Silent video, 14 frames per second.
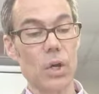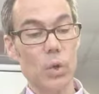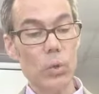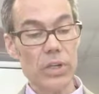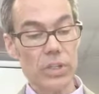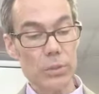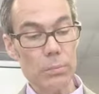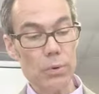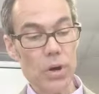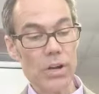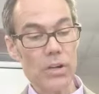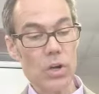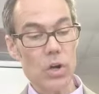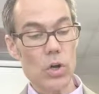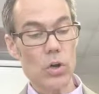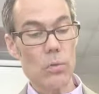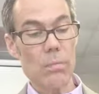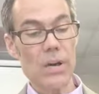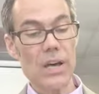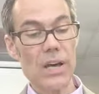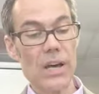What you brought
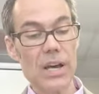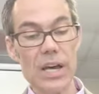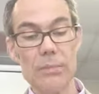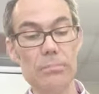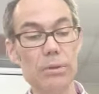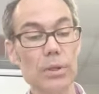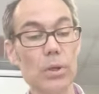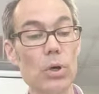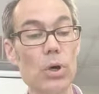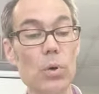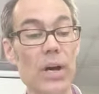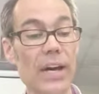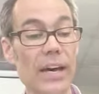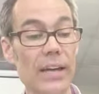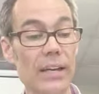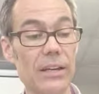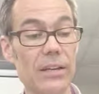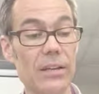home, I blew away.